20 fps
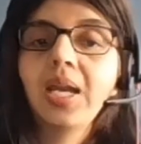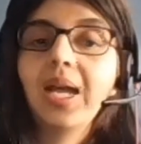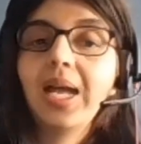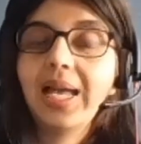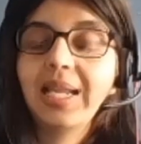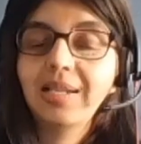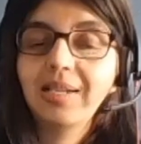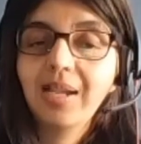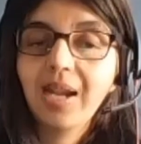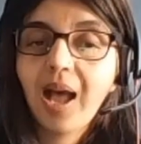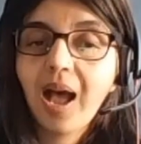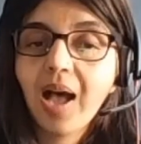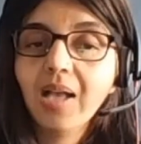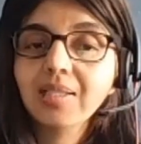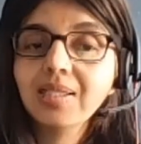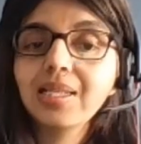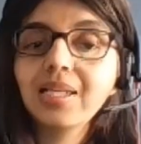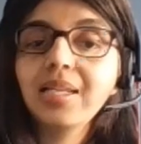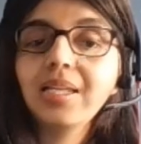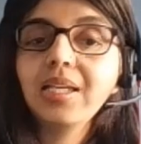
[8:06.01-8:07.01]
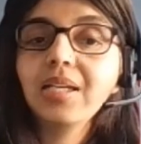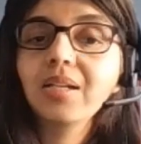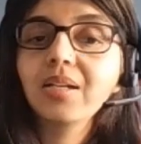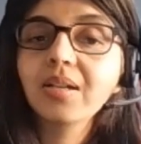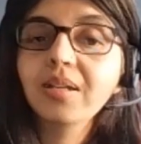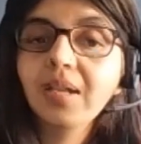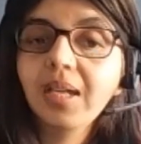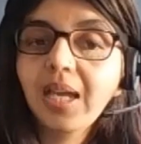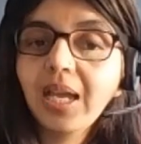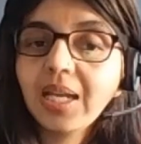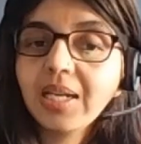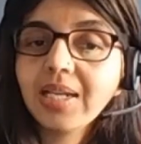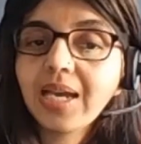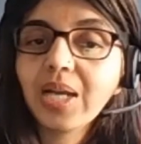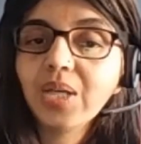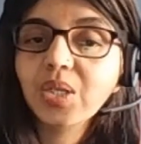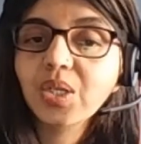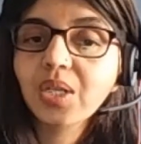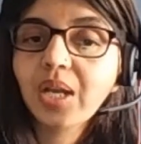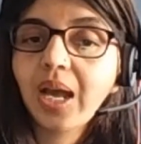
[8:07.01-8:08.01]
And lastly, create
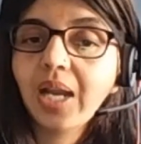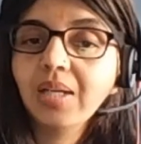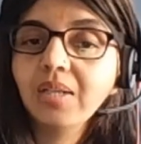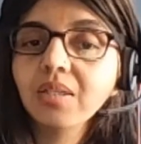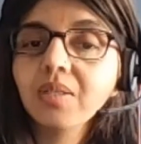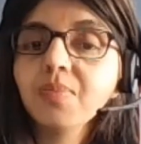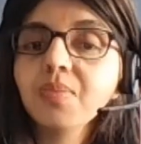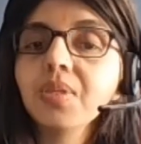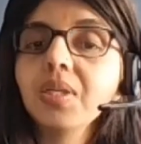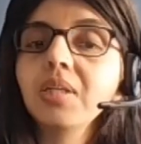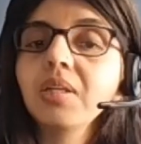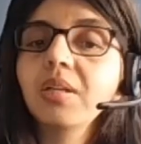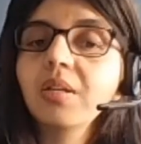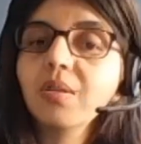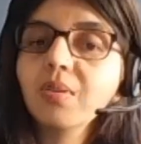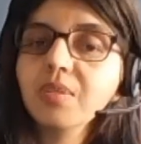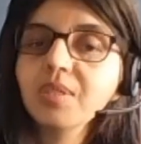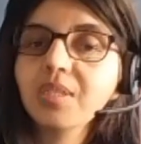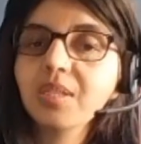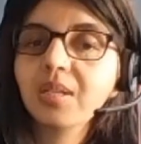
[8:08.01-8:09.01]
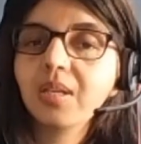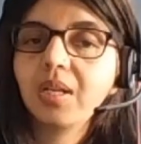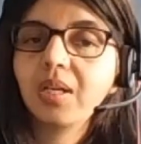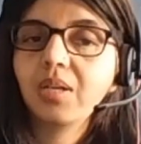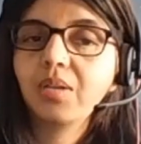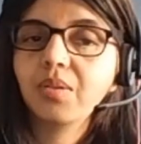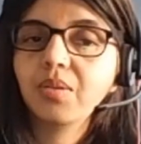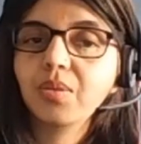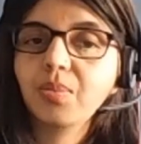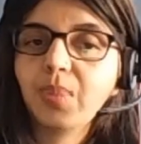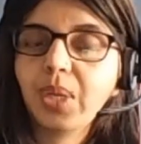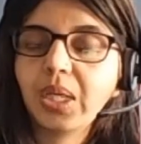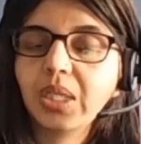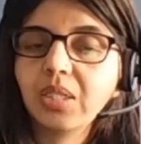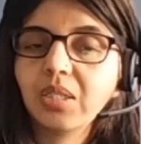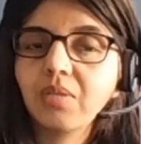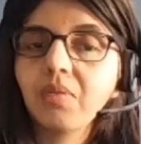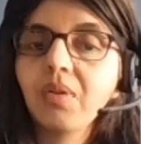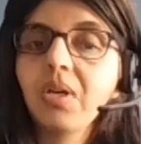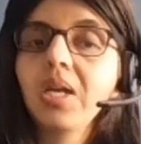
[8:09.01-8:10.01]
action items and close the
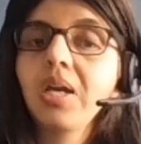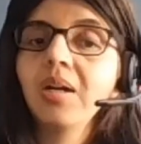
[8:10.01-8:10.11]
retrospective.